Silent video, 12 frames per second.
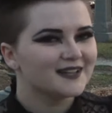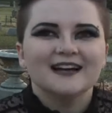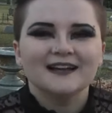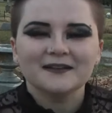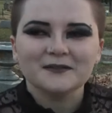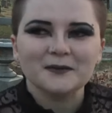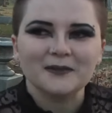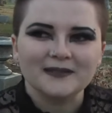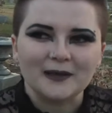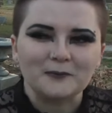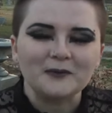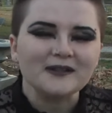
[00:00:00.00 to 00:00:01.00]
Another thing
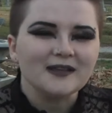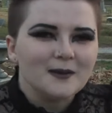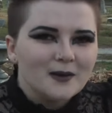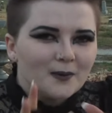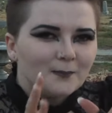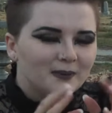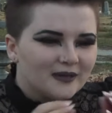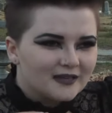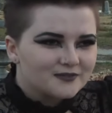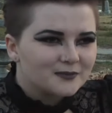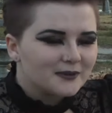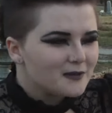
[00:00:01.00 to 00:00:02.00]
that really
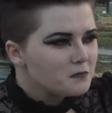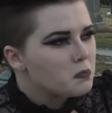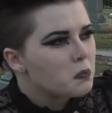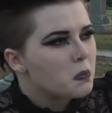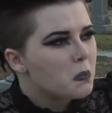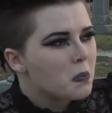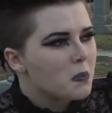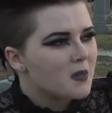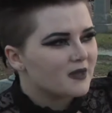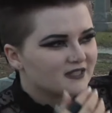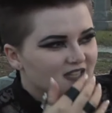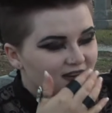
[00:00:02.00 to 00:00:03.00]
peeves me
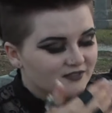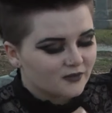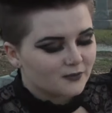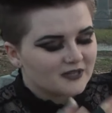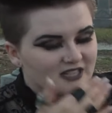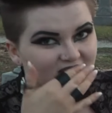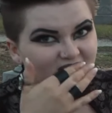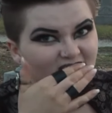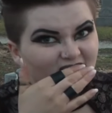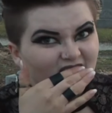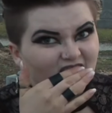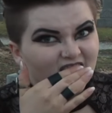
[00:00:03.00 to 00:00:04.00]
is I have stuff in my teeth.
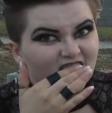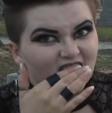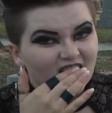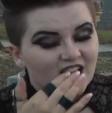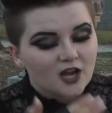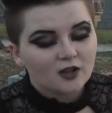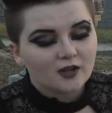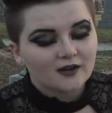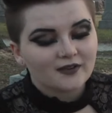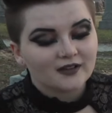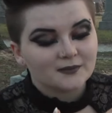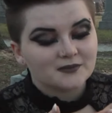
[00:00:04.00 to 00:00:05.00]
How long
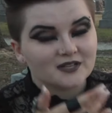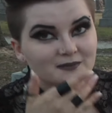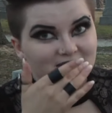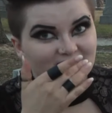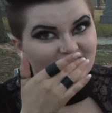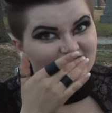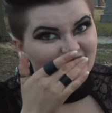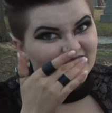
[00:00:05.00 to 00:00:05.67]
have I had lipstick on my teeth?